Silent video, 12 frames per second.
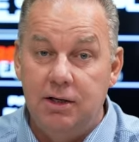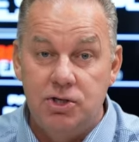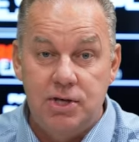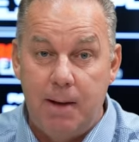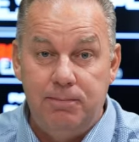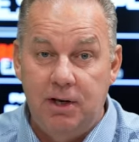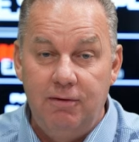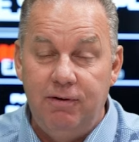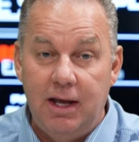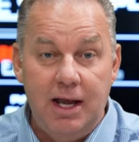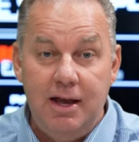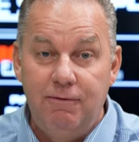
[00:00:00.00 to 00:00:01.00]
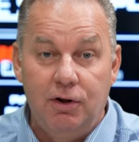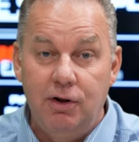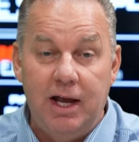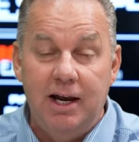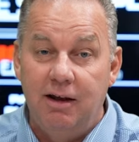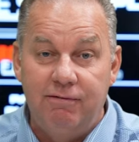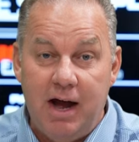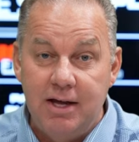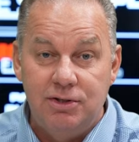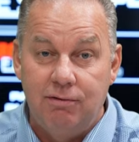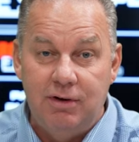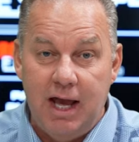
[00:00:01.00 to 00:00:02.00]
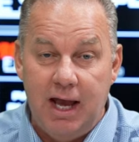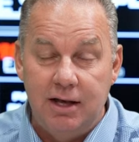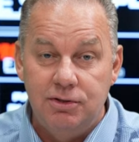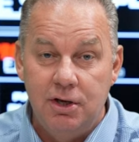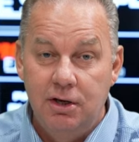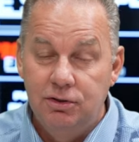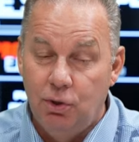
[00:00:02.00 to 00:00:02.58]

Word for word: deceptive, evil, and divisive days.